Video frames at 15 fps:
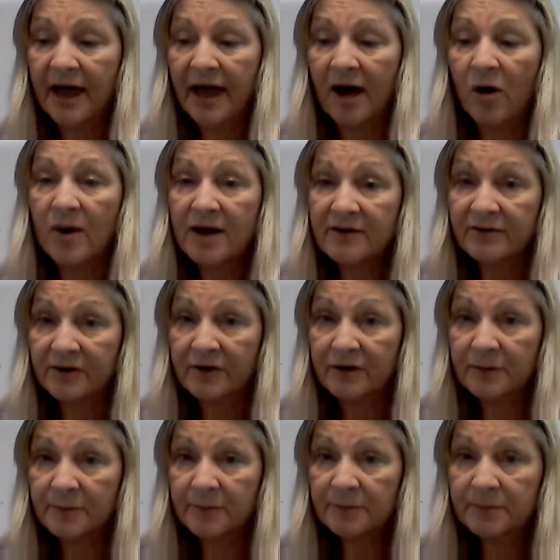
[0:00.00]
However,
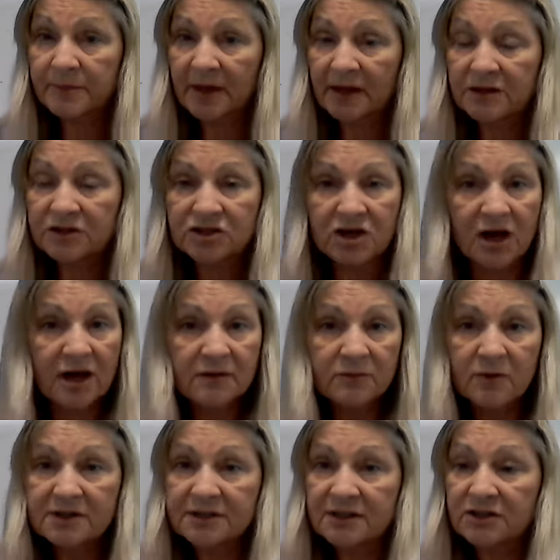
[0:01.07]
John
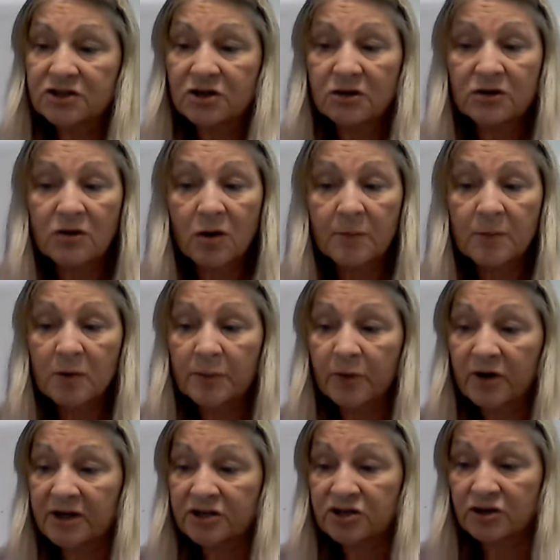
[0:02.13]
wasn't your normal
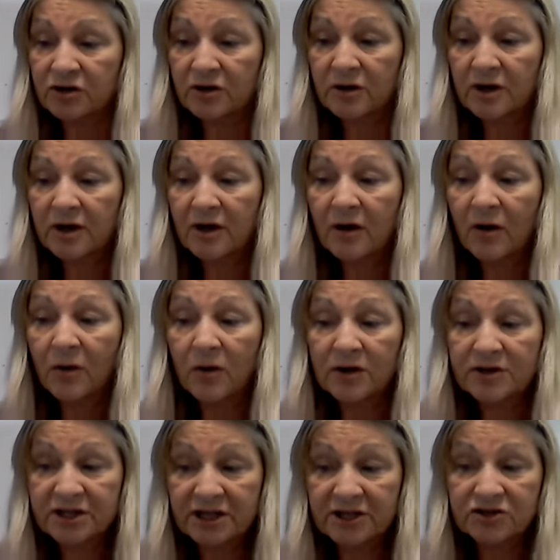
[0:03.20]
preacher or
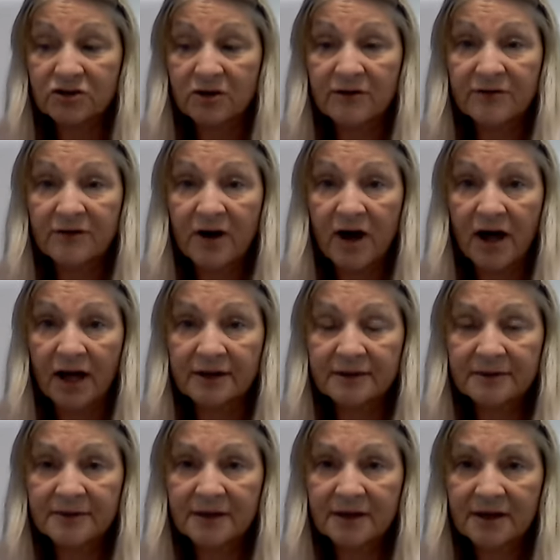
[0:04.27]
teacher of God.
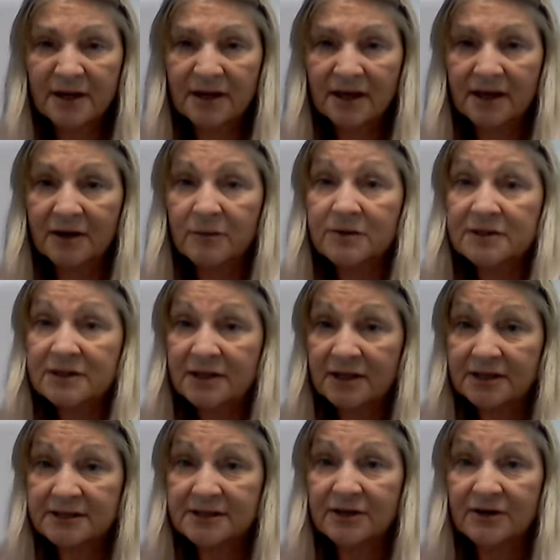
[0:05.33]
He was
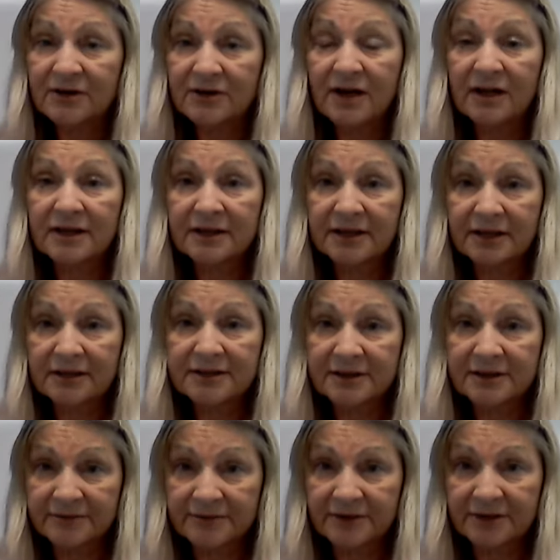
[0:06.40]
considered a little
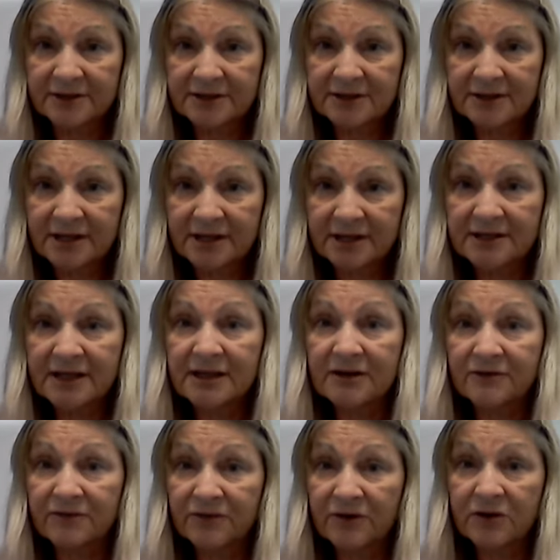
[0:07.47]
different. He did a
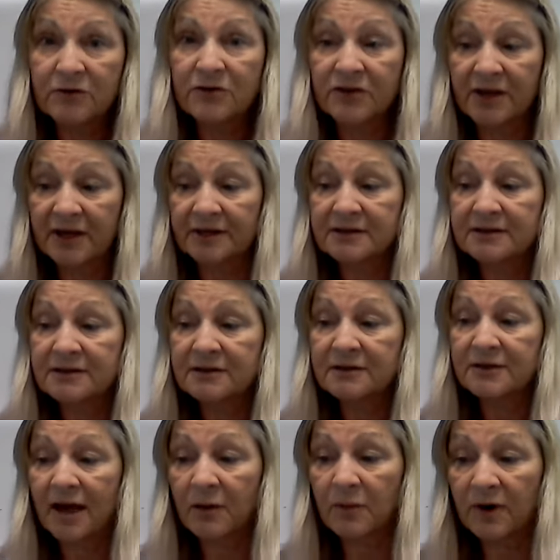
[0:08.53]
few things
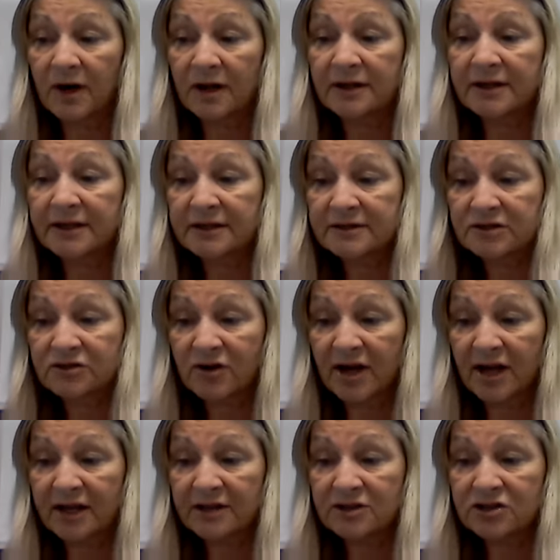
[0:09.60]
that were a little
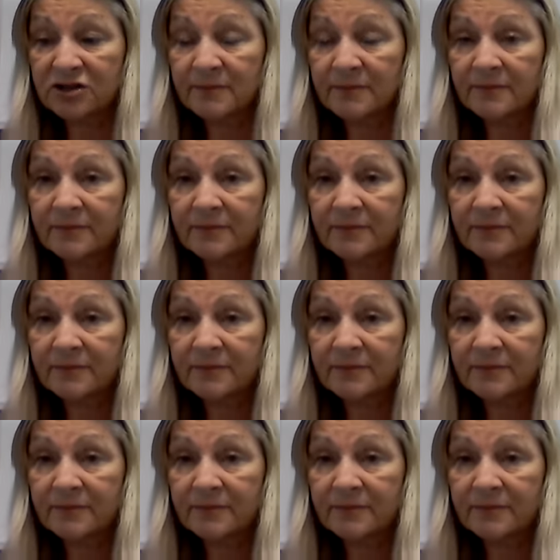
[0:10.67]
strange.